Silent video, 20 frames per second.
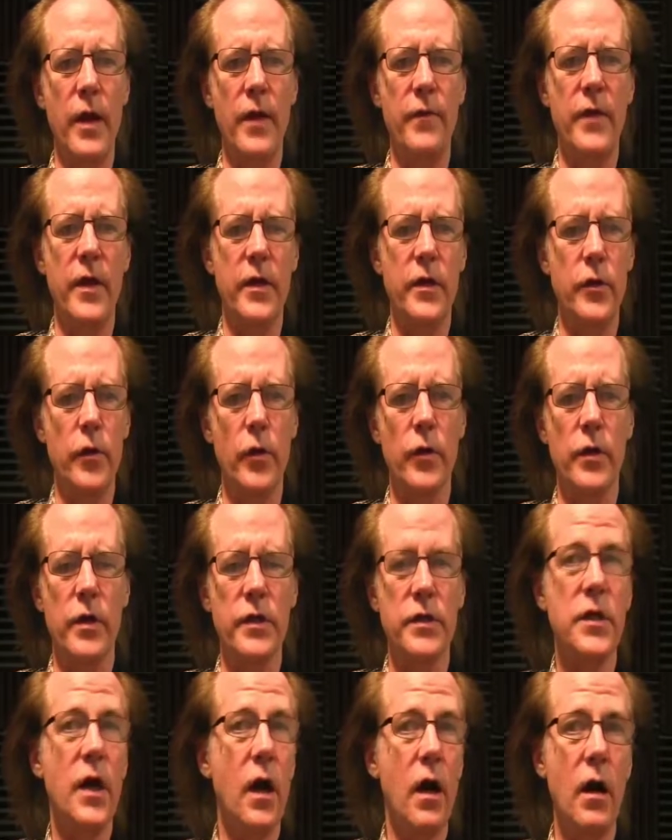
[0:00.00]
and that your
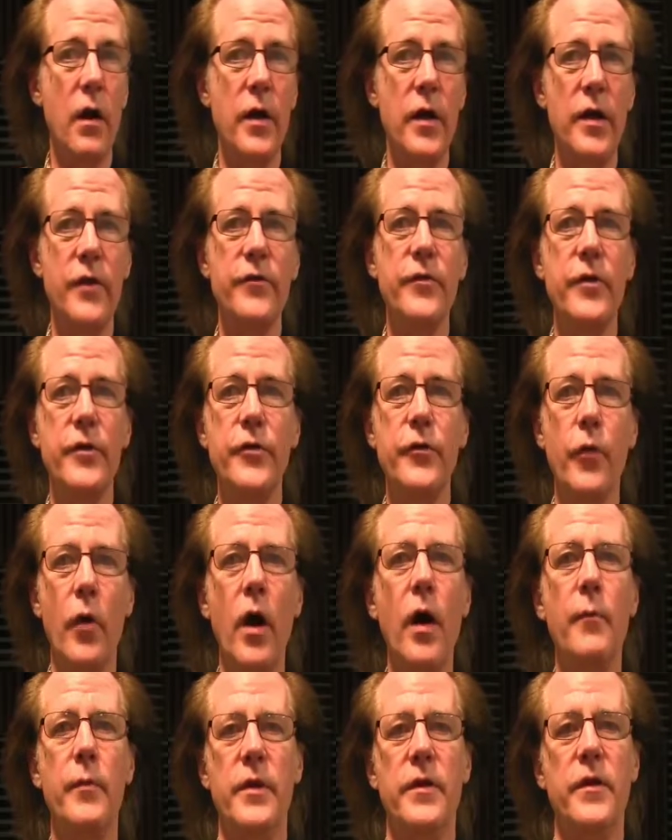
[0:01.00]
guitar is a
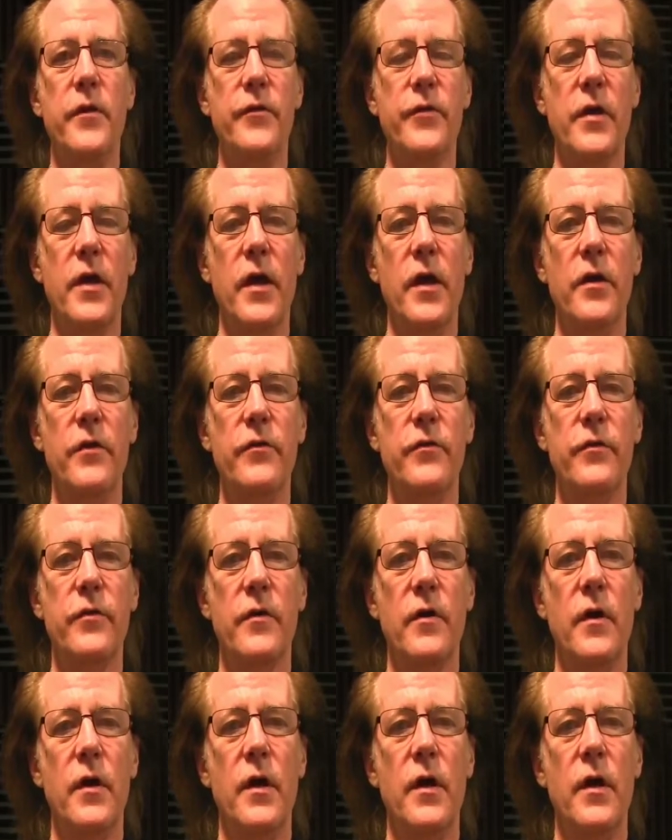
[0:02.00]
drum in this case.